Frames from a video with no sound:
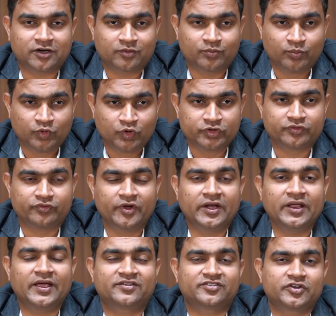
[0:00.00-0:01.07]
most
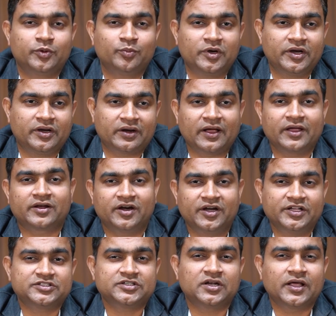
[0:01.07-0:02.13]
very extremely dry
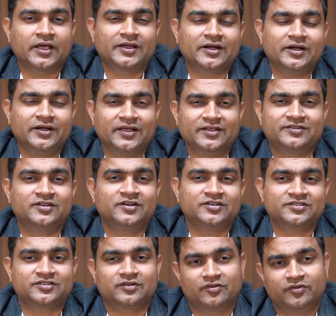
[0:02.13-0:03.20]
condition, like in
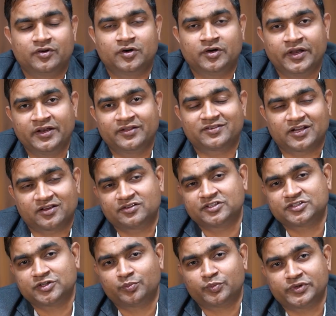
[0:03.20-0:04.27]
deserts any
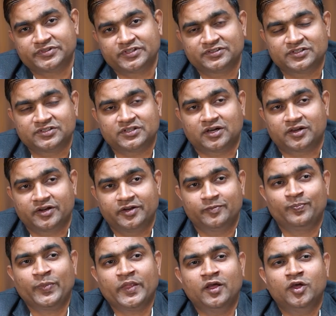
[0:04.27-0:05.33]
succession process is occurring.
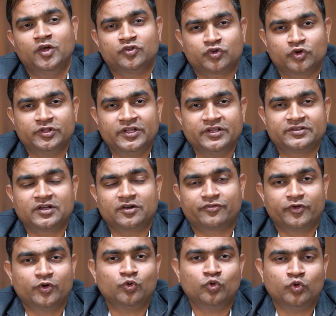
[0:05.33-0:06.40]
So these are
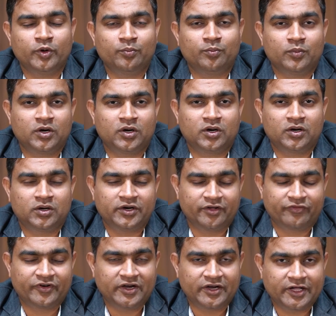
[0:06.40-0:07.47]
few
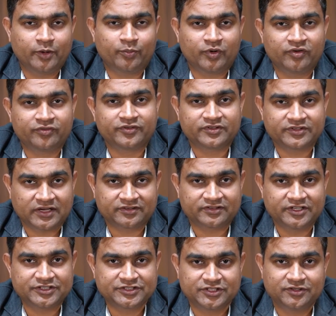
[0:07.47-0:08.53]
different type of
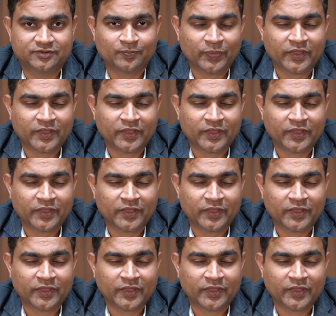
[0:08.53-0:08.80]
succession.